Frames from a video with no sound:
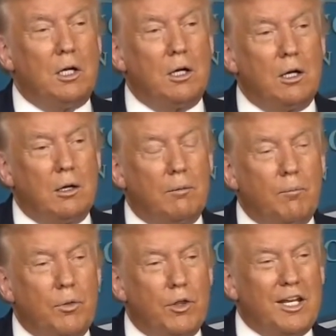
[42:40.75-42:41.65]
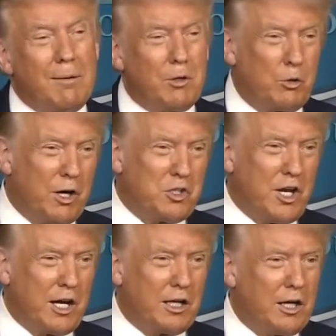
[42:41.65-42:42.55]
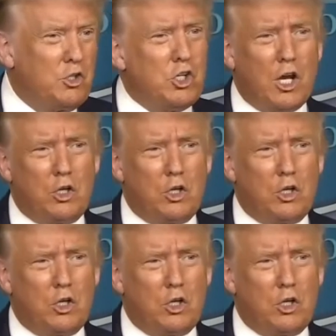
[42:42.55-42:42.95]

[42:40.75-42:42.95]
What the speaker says: The Democrats act like, gee,